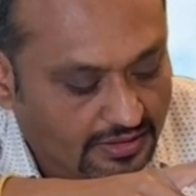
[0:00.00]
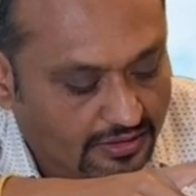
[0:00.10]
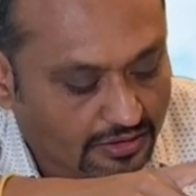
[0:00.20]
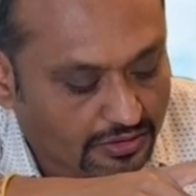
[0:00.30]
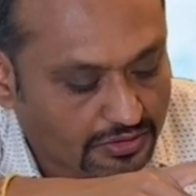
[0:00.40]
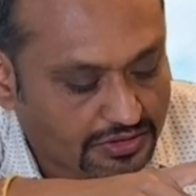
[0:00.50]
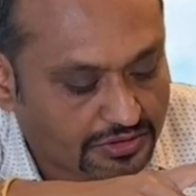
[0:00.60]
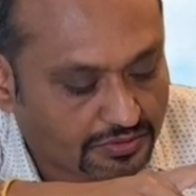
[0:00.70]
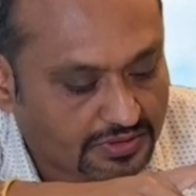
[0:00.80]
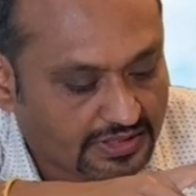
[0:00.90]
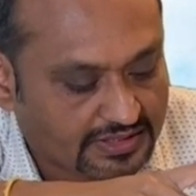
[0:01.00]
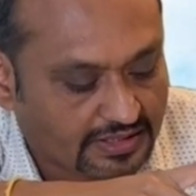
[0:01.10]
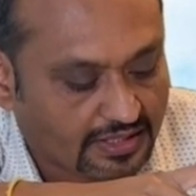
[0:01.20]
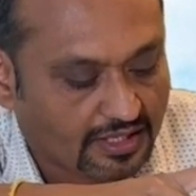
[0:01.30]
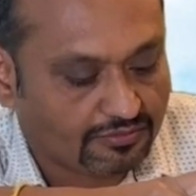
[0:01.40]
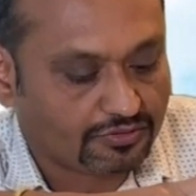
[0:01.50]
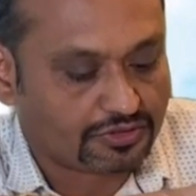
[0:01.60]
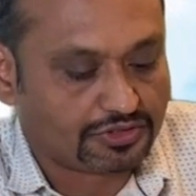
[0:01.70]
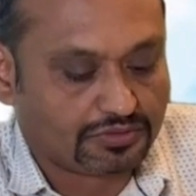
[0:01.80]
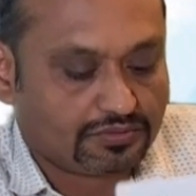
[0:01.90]
close to 6.5 or
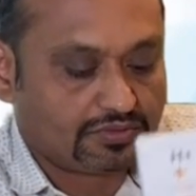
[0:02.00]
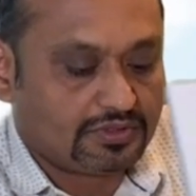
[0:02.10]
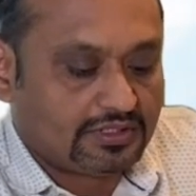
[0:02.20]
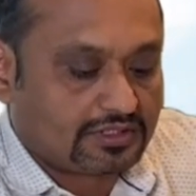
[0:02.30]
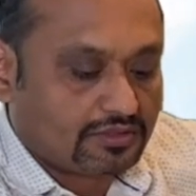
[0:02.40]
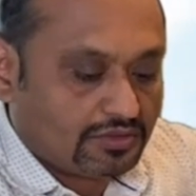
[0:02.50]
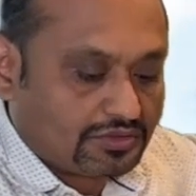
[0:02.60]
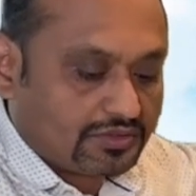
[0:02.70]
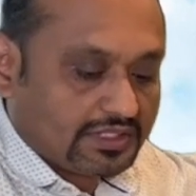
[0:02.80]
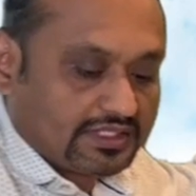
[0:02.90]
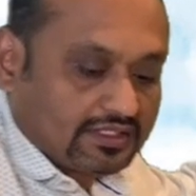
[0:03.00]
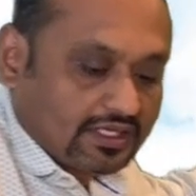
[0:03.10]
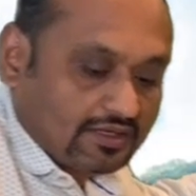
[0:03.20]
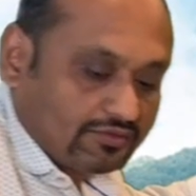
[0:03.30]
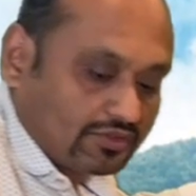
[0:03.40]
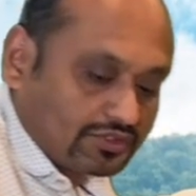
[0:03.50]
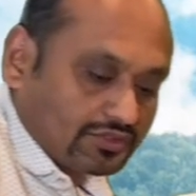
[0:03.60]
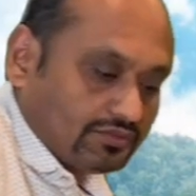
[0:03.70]
so. It's close to 6.5 or so.